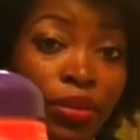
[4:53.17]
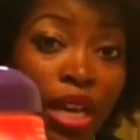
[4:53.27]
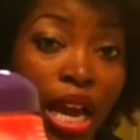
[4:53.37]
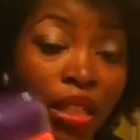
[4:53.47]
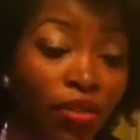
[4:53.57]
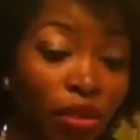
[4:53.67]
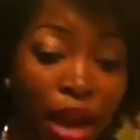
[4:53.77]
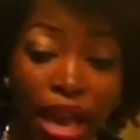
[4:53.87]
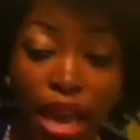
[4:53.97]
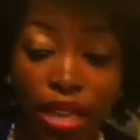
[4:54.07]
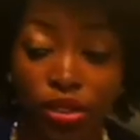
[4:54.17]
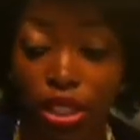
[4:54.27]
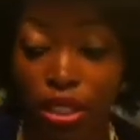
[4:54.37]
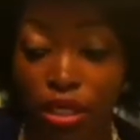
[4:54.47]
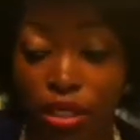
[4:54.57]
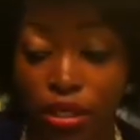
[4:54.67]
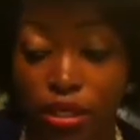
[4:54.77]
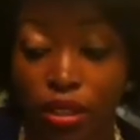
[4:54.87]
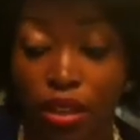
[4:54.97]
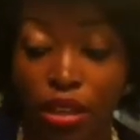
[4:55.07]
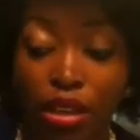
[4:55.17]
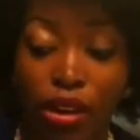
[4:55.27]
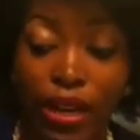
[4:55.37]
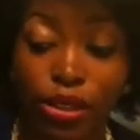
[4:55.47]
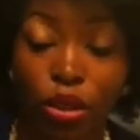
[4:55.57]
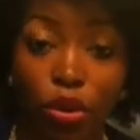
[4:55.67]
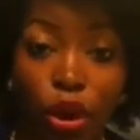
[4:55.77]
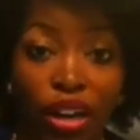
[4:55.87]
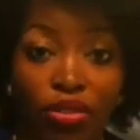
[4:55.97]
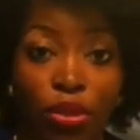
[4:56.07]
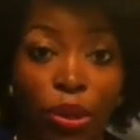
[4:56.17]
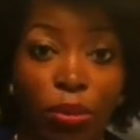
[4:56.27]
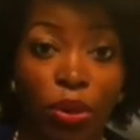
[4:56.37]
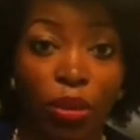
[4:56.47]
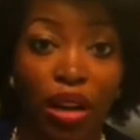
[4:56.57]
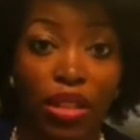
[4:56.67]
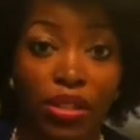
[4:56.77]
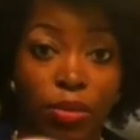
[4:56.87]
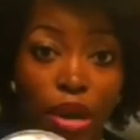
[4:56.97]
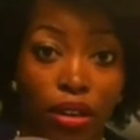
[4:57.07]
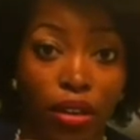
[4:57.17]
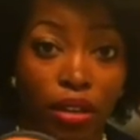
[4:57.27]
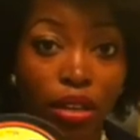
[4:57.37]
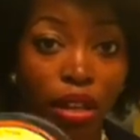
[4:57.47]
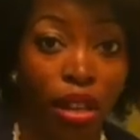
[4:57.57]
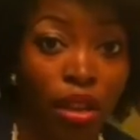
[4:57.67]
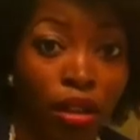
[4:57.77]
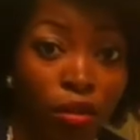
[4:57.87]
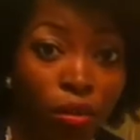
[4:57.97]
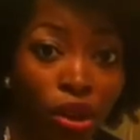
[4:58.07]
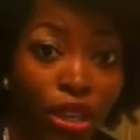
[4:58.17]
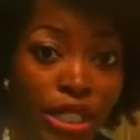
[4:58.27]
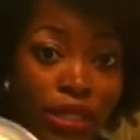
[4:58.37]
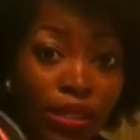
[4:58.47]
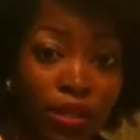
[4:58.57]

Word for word: And then for my edges, now I told quite a few people about this product, Murray's